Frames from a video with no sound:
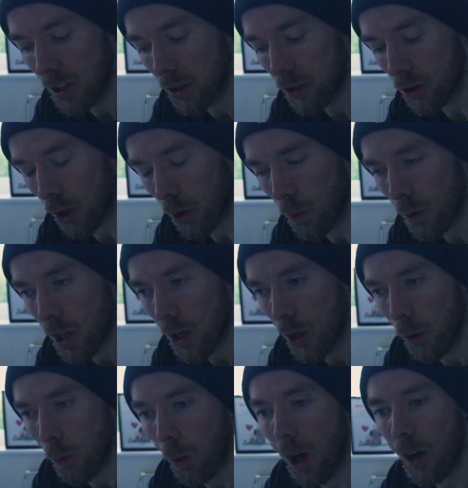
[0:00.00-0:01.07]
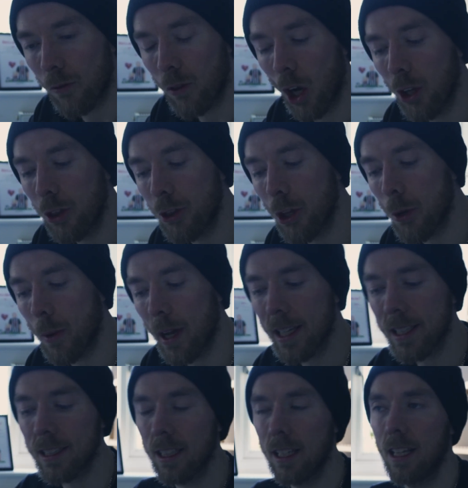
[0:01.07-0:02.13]
So what I've got to do
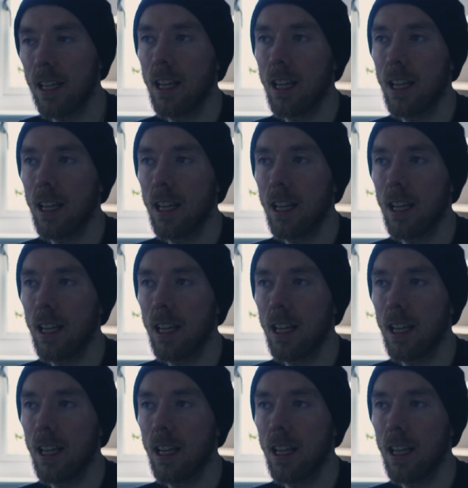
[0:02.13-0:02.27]
is